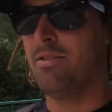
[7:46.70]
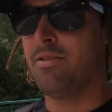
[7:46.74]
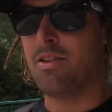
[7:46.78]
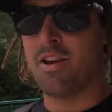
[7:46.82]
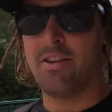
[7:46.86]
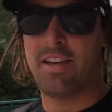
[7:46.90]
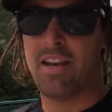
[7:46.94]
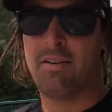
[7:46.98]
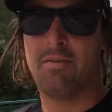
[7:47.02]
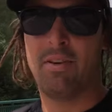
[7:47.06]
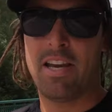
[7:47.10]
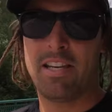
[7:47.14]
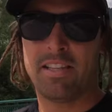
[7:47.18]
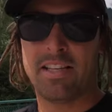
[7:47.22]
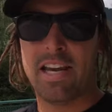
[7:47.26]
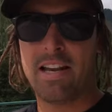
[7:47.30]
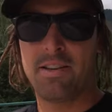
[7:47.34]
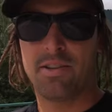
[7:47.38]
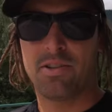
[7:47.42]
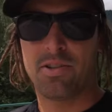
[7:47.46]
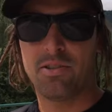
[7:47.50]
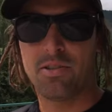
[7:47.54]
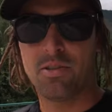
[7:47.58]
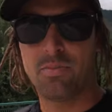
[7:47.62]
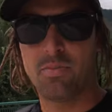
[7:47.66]
nothing ever gets
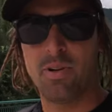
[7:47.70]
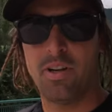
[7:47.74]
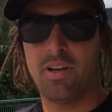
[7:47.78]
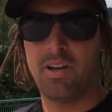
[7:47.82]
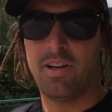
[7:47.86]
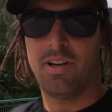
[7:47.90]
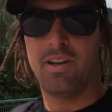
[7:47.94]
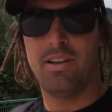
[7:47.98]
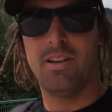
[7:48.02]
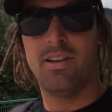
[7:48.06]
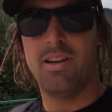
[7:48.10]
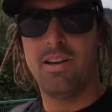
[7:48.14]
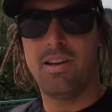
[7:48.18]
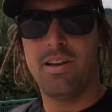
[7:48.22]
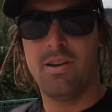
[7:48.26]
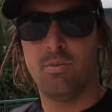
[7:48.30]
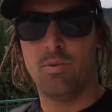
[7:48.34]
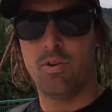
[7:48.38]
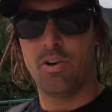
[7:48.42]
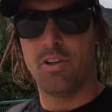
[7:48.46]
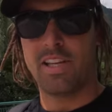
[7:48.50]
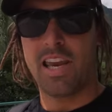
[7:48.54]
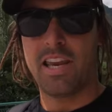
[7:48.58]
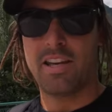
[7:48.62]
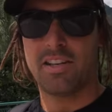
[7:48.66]
cancelled, but
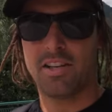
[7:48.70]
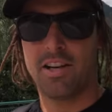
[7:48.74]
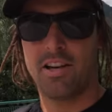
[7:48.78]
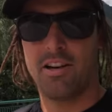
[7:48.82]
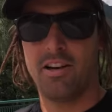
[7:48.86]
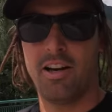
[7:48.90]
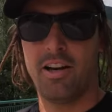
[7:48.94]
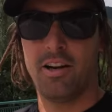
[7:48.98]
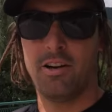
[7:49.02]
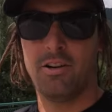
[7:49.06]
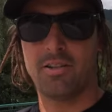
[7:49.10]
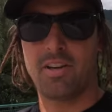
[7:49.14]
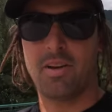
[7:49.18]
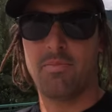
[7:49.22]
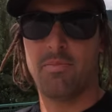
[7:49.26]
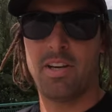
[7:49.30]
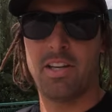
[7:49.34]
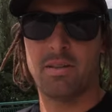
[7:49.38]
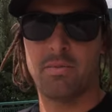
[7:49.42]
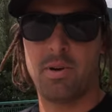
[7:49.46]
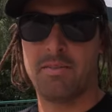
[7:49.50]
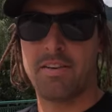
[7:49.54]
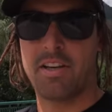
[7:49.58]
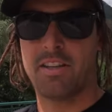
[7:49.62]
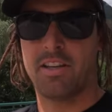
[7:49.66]
worst case scenario, some
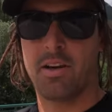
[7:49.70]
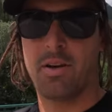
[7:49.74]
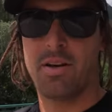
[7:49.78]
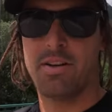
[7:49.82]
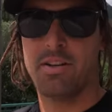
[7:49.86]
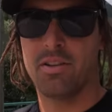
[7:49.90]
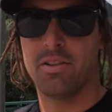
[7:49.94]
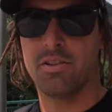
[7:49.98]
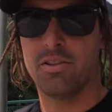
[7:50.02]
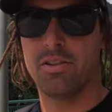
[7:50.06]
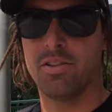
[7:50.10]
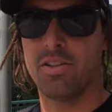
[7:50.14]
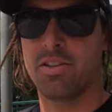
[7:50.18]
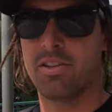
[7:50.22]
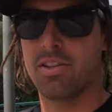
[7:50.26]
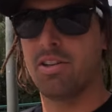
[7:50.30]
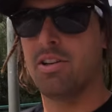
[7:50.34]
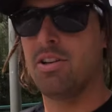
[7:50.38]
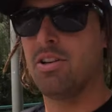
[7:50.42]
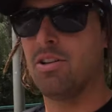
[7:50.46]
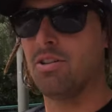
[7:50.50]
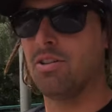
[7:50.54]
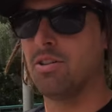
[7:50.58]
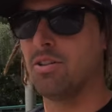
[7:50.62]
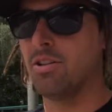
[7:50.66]
things might have to go indoors
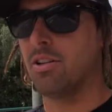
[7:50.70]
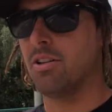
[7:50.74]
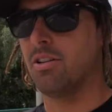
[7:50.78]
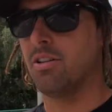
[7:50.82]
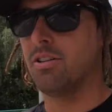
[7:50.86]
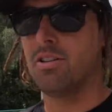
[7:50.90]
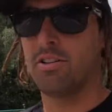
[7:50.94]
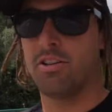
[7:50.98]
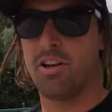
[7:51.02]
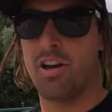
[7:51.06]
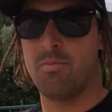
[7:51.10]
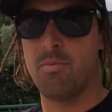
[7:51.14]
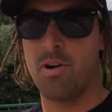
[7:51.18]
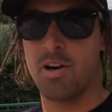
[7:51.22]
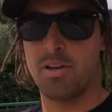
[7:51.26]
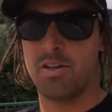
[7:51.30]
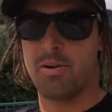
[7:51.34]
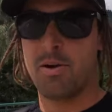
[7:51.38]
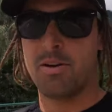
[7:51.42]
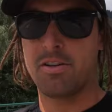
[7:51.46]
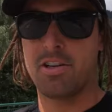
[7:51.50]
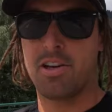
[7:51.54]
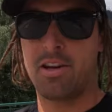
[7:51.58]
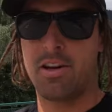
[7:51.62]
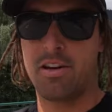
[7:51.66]
or go much,
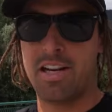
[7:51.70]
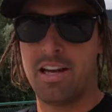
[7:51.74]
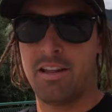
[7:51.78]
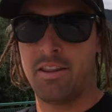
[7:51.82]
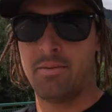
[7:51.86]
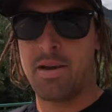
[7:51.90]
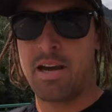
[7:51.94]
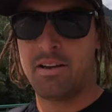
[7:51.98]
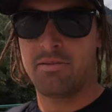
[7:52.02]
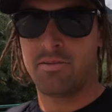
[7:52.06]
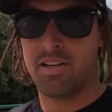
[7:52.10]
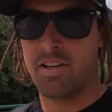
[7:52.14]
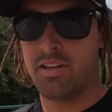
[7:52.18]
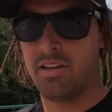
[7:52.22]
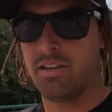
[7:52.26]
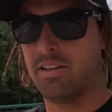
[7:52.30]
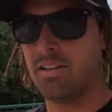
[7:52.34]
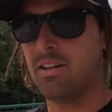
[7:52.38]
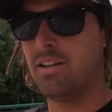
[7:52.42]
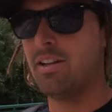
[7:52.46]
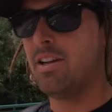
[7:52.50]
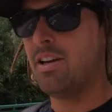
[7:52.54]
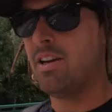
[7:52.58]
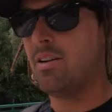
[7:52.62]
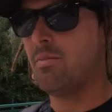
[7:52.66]
much lower down the mountain.
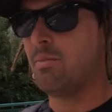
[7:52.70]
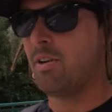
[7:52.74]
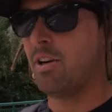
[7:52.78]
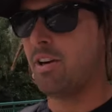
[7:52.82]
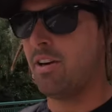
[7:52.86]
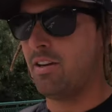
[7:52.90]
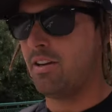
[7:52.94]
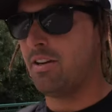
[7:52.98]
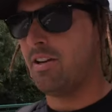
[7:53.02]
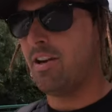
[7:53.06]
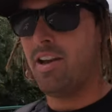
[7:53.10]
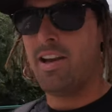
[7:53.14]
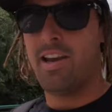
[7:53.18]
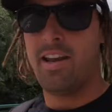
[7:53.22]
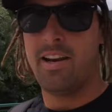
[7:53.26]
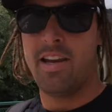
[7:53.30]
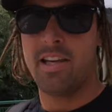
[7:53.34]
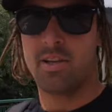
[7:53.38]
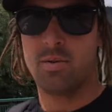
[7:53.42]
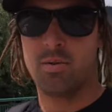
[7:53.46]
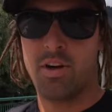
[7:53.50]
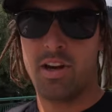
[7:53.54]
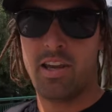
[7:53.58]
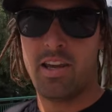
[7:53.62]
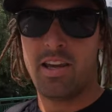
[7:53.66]
But it
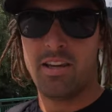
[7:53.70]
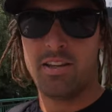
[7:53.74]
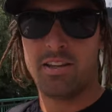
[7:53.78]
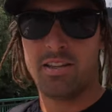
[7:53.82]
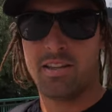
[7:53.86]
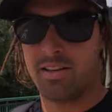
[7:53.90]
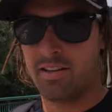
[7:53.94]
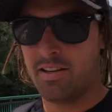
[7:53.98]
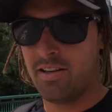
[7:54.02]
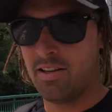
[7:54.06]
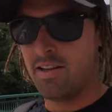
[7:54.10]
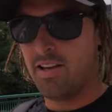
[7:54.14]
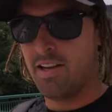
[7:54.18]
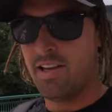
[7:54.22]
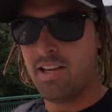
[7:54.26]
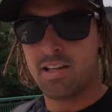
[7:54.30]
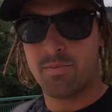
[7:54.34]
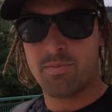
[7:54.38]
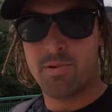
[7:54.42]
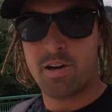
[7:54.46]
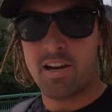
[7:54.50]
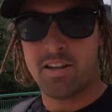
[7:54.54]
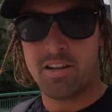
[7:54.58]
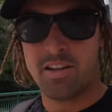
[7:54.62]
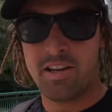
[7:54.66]
is what it is.
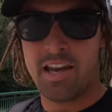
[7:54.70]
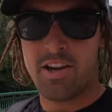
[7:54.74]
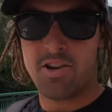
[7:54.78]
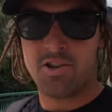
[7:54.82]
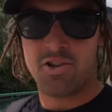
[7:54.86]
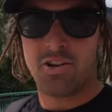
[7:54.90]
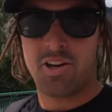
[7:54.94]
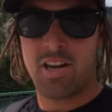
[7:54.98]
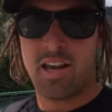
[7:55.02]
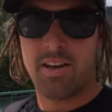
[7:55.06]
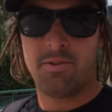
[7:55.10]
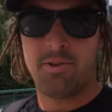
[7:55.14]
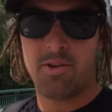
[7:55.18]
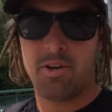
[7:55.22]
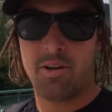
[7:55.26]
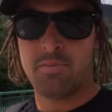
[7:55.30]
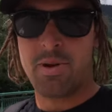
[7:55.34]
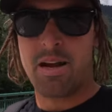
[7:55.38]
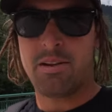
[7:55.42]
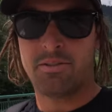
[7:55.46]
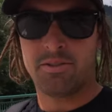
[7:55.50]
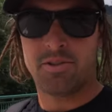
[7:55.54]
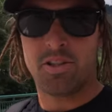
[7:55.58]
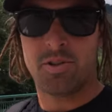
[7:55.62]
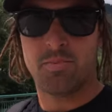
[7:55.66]
It's part of the nature. If you're doing
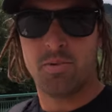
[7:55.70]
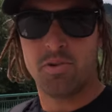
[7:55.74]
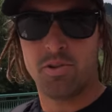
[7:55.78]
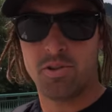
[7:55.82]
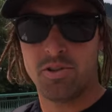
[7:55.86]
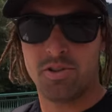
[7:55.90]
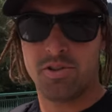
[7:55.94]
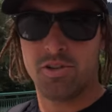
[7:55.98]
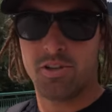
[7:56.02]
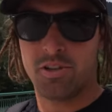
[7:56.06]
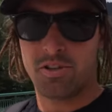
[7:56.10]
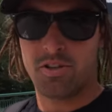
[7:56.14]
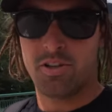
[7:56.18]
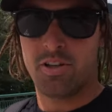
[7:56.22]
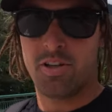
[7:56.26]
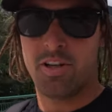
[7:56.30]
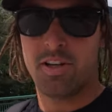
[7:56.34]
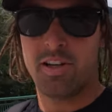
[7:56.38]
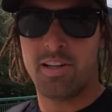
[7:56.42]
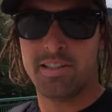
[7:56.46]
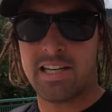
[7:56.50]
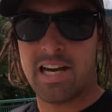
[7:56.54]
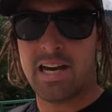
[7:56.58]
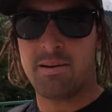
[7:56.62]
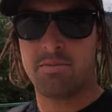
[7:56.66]
mountain sports, got
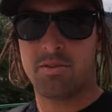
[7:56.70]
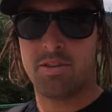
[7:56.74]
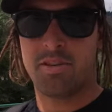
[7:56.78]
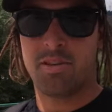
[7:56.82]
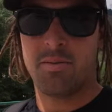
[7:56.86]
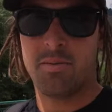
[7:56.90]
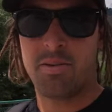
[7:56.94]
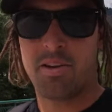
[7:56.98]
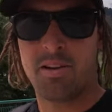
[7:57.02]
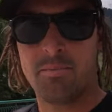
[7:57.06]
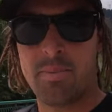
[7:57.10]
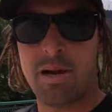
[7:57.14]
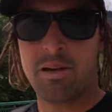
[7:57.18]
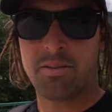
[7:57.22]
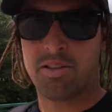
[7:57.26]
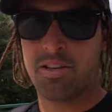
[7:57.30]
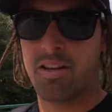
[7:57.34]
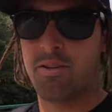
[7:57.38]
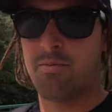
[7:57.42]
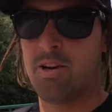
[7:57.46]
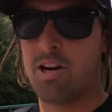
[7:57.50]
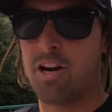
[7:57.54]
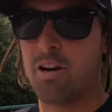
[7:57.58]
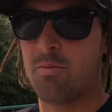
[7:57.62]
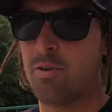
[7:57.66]
to adapt to the
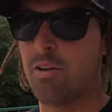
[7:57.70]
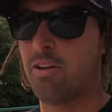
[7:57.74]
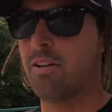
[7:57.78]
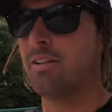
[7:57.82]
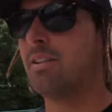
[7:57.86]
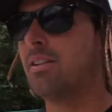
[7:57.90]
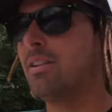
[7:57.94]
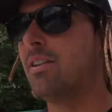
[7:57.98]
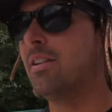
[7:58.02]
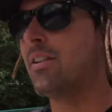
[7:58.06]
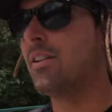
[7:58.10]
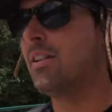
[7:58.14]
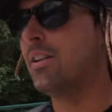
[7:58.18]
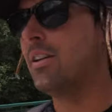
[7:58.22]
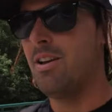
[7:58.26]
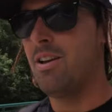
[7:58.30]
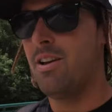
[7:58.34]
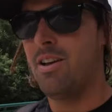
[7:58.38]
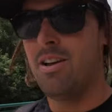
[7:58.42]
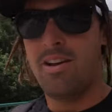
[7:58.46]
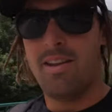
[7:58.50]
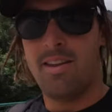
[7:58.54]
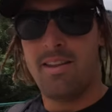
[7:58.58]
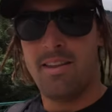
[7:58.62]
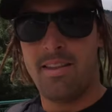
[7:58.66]
mountain environment.
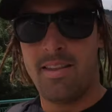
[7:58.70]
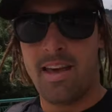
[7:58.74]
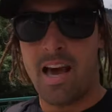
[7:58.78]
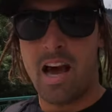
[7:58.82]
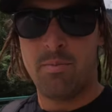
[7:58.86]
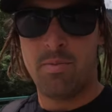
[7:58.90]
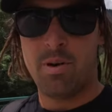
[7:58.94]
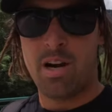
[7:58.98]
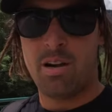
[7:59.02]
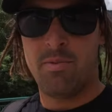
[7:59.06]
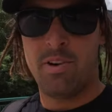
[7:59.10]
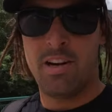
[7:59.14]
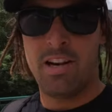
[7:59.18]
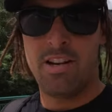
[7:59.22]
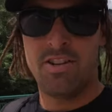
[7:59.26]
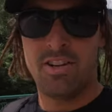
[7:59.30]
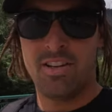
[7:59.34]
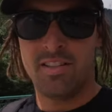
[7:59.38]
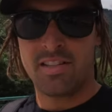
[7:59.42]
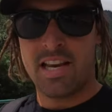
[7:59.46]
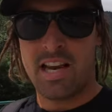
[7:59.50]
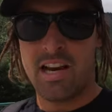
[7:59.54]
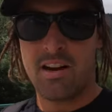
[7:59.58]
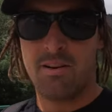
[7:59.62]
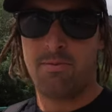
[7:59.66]
Alpine village
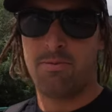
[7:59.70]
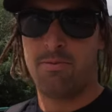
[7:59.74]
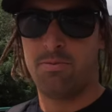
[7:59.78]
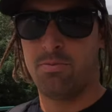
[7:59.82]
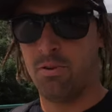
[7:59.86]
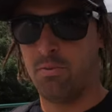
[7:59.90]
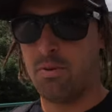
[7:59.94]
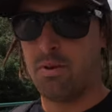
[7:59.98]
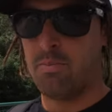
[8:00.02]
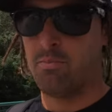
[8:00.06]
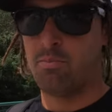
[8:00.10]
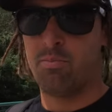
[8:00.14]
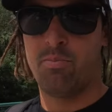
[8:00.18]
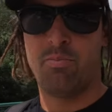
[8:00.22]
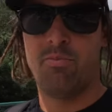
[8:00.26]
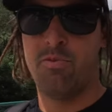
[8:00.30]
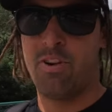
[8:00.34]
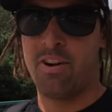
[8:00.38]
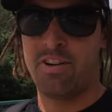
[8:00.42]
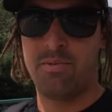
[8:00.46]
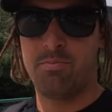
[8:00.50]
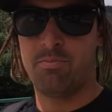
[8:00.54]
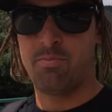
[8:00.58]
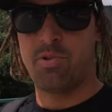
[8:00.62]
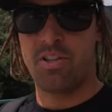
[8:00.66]
itself would have
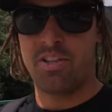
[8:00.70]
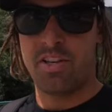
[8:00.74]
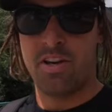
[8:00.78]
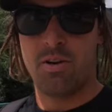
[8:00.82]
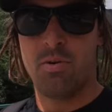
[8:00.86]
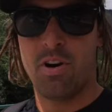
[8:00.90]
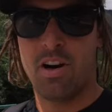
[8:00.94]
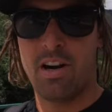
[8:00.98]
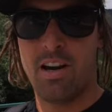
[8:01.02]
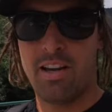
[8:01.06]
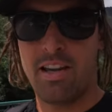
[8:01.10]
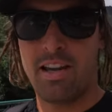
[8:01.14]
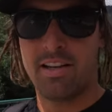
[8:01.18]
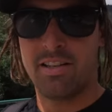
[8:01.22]
been pretty quiet